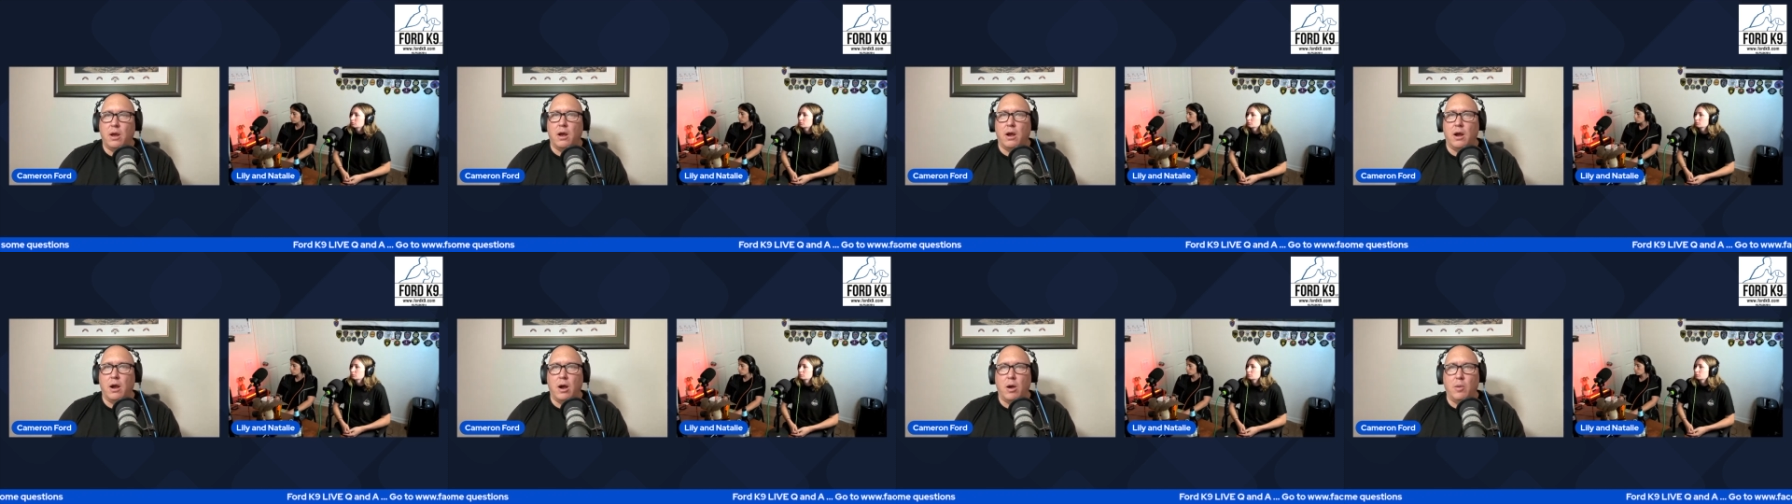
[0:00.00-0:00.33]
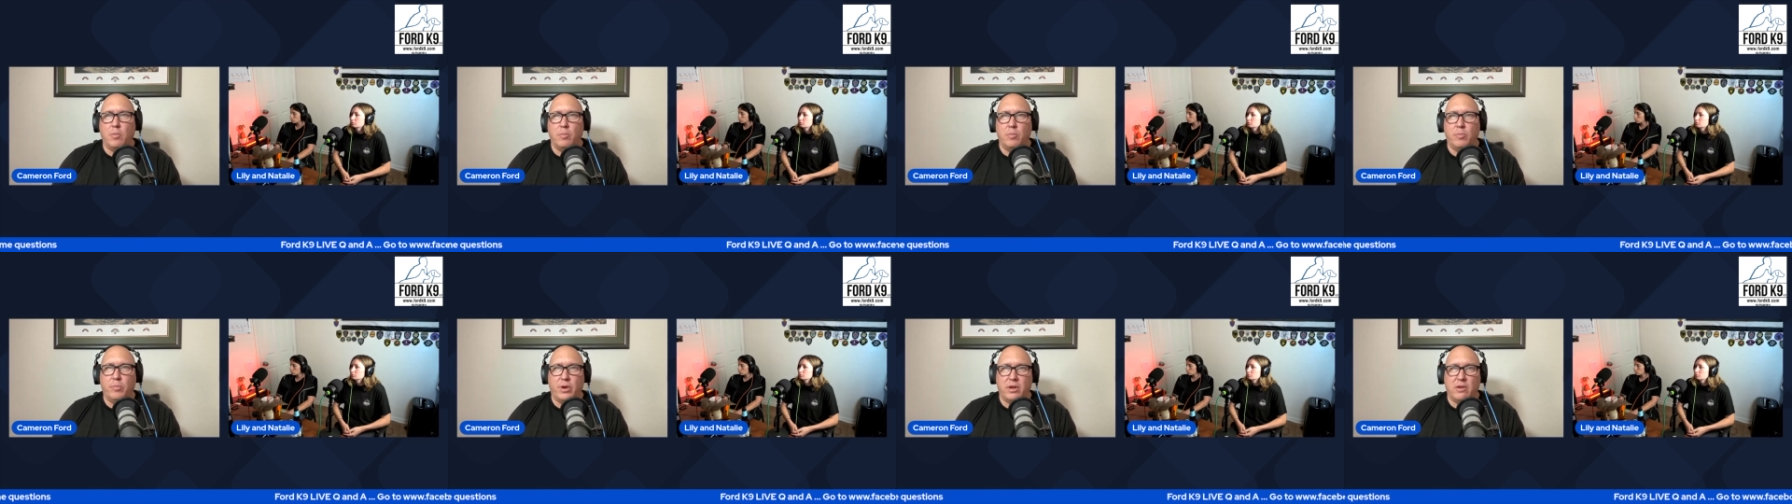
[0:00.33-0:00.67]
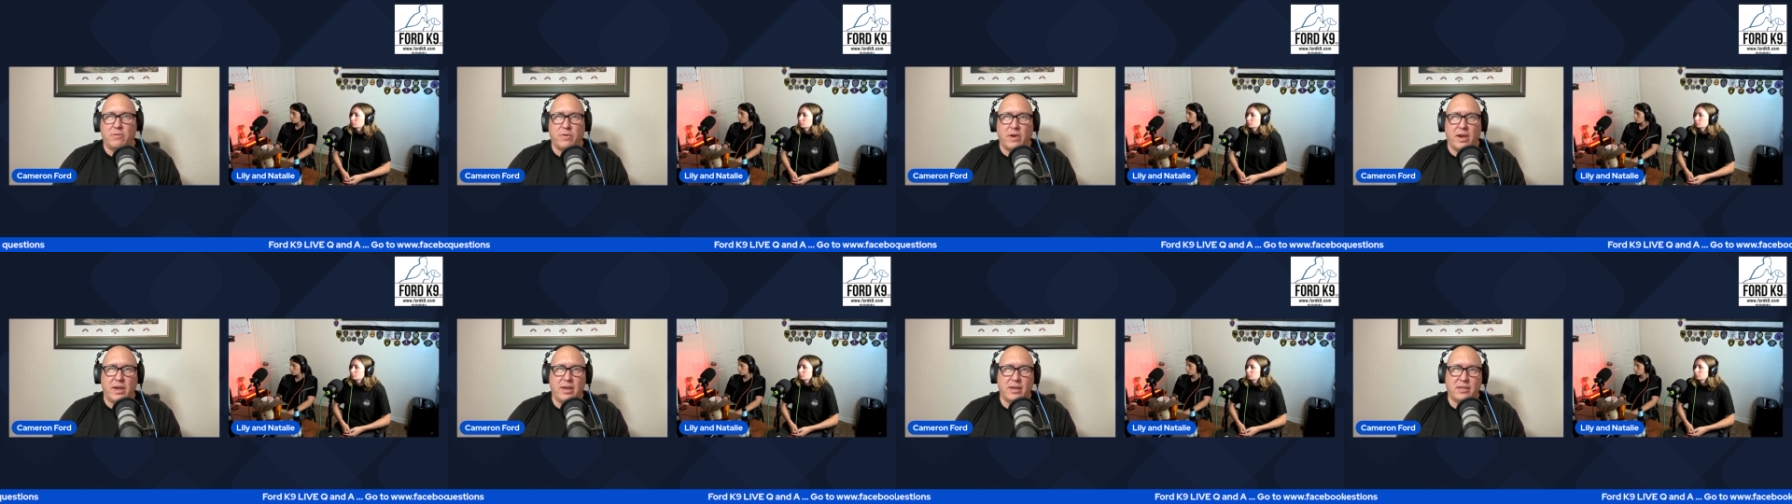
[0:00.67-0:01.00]
But
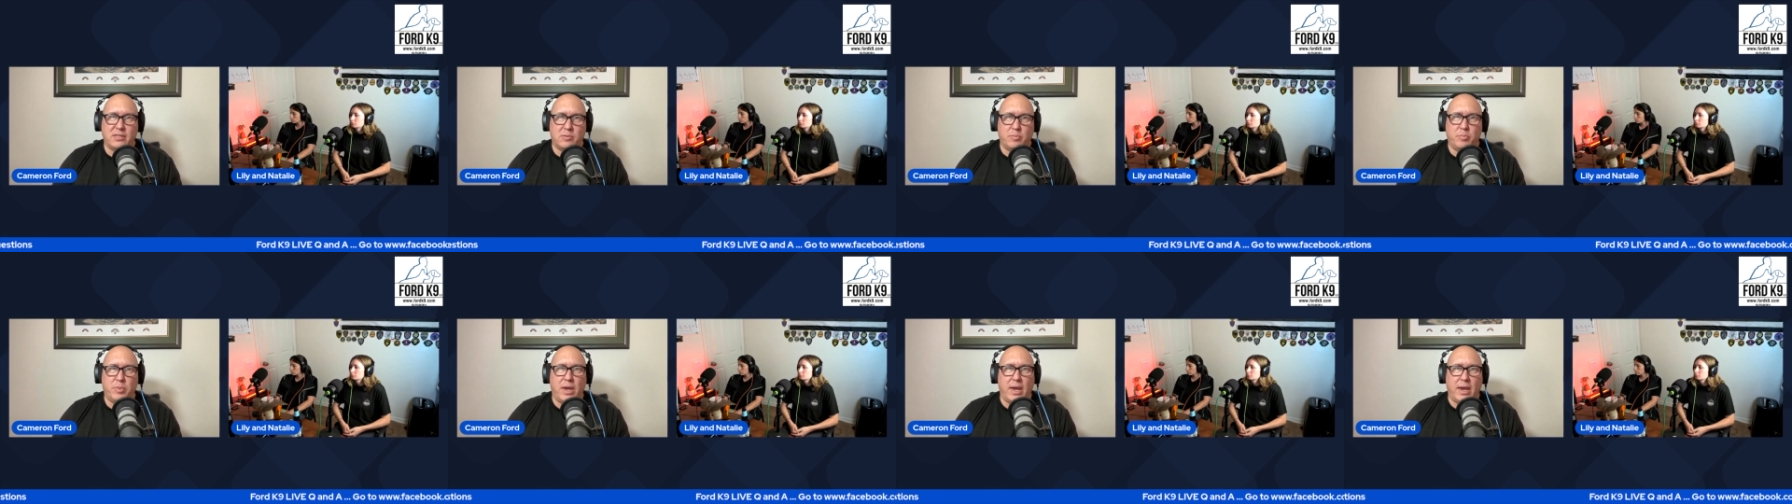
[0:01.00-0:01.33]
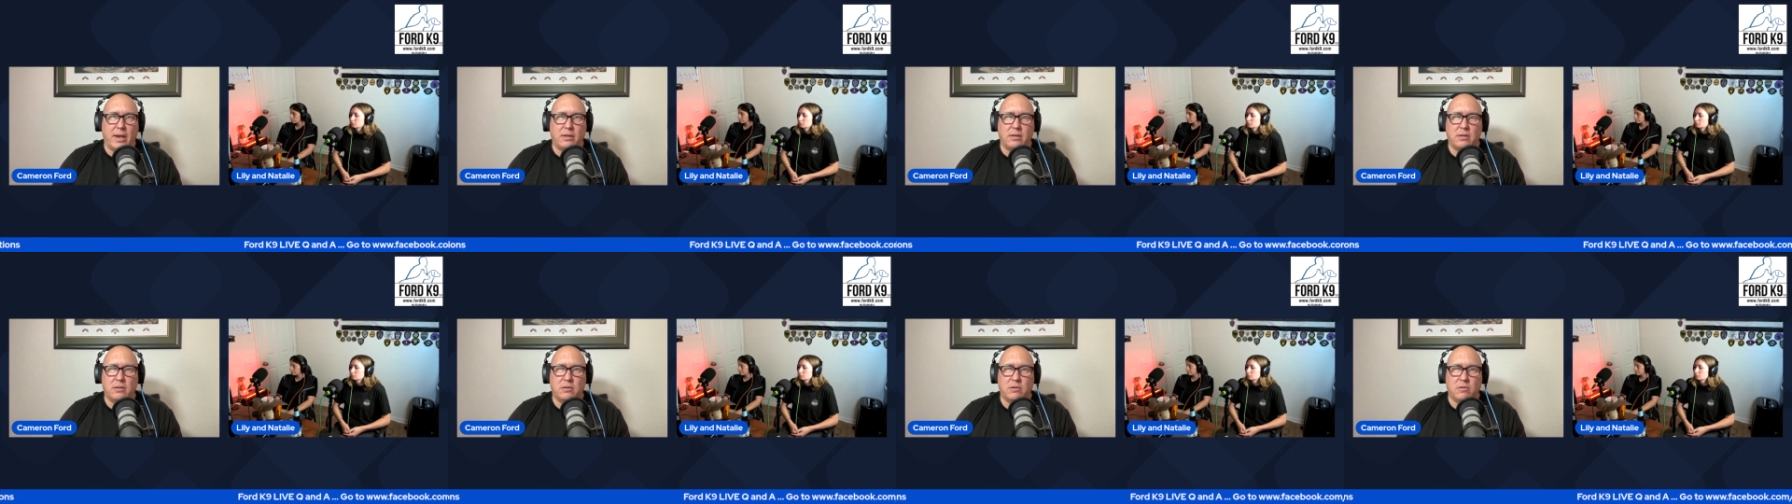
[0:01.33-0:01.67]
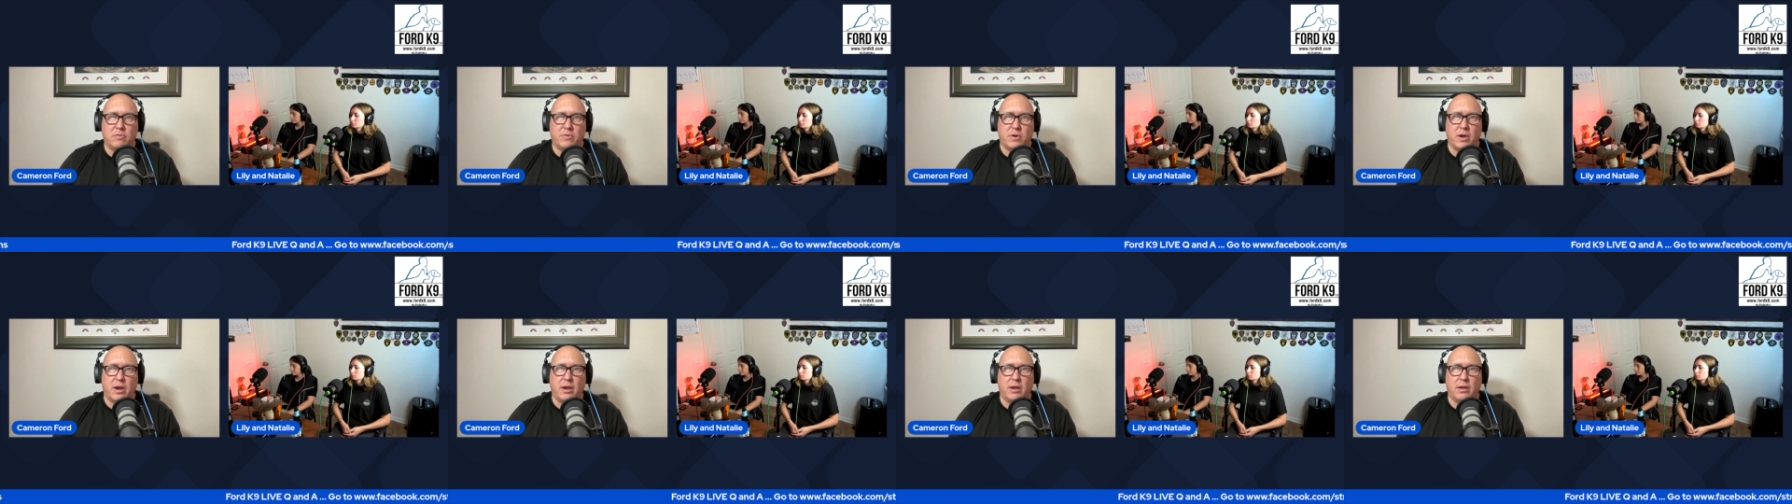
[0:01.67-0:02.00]
if I expect to
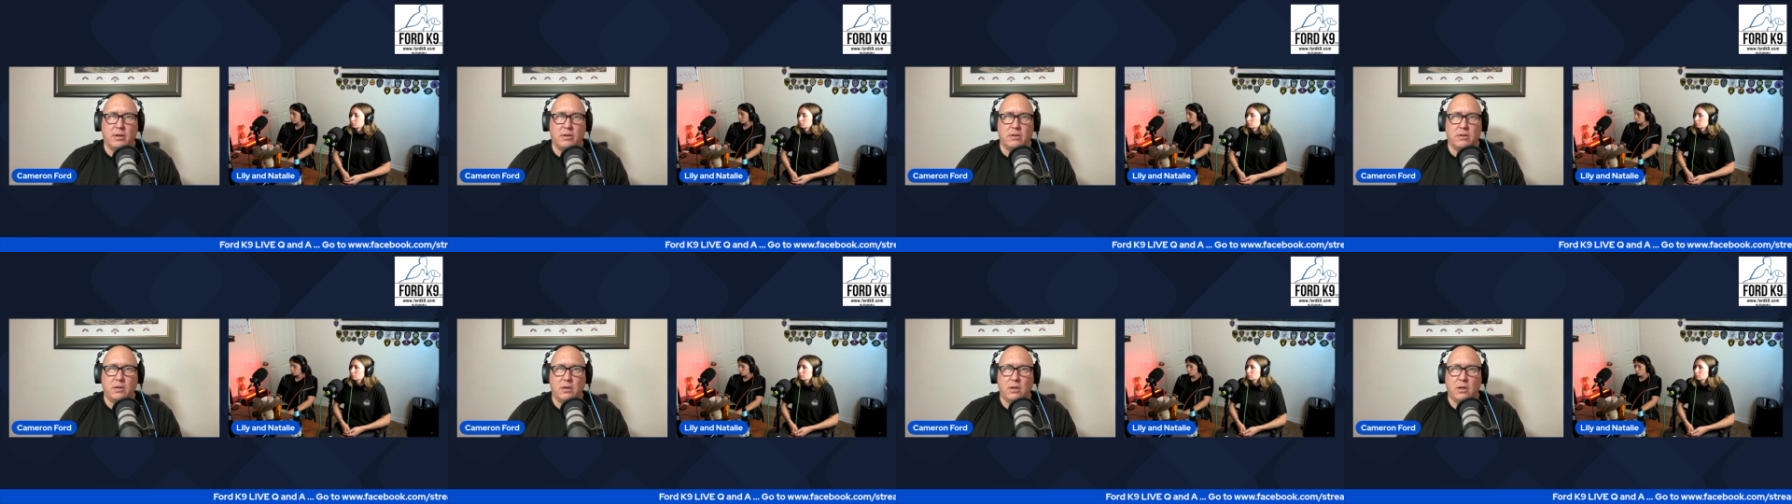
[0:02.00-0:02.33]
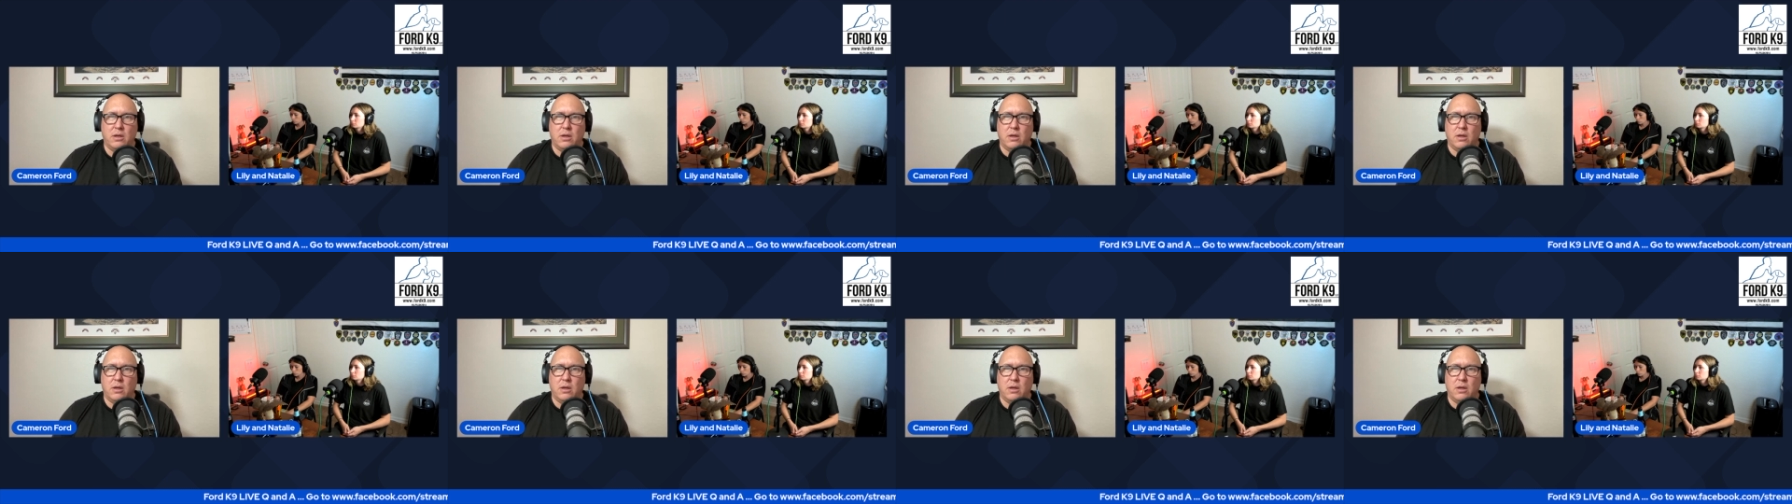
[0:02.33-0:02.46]
find